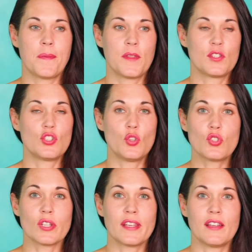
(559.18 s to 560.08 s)
This is
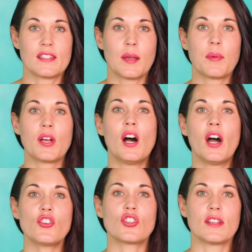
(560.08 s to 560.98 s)
usually a
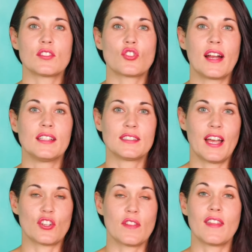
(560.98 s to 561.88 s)
subconscious
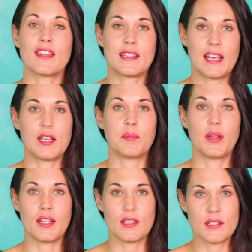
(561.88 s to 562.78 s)
transaction that is taking
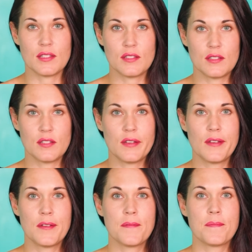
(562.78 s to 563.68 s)
place.
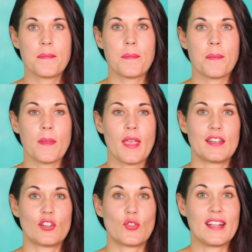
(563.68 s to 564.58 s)

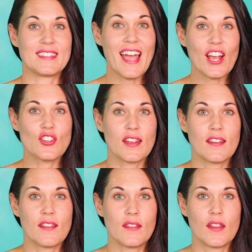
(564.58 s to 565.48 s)
And a
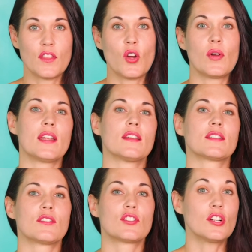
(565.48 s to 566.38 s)
transaction that, though it
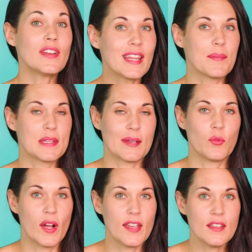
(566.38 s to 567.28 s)
is serving them in some
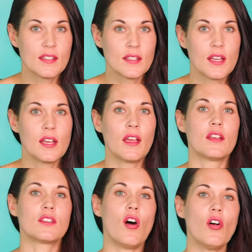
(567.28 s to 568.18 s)
way,
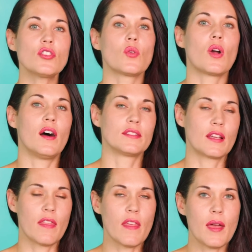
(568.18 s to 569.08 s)
is also
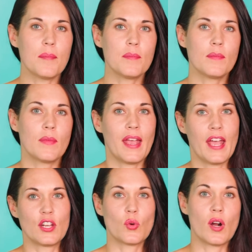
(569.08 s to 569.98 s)
causing them
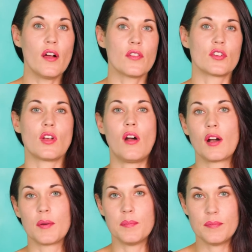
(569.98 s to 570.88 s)
and or others
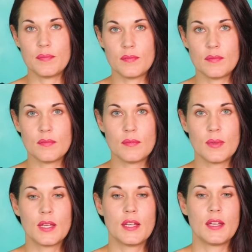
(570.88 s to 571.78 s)
harm.
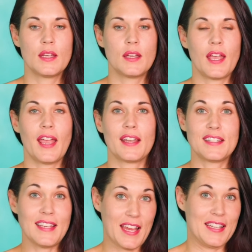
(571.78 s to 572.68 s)
And
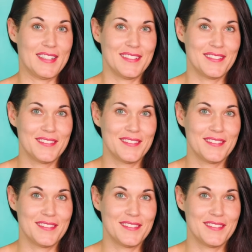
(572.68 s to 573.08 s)
second,